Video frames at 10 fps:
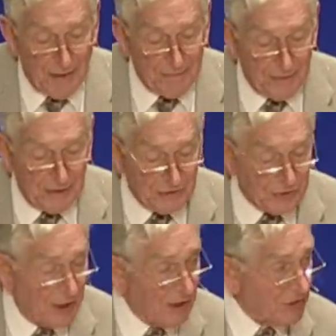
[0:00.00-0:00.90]

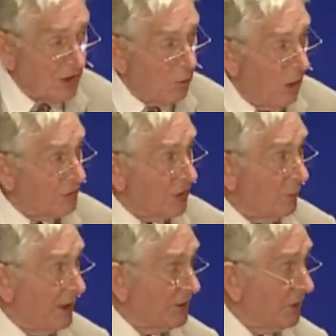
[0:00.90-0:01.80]
members. So what
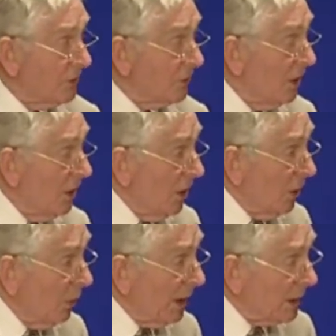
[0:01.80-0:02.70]
do?
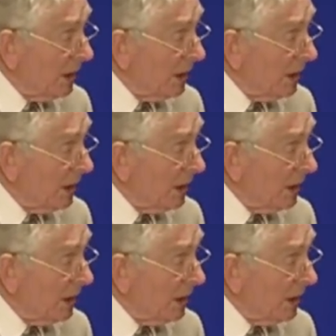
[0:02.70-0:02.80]
We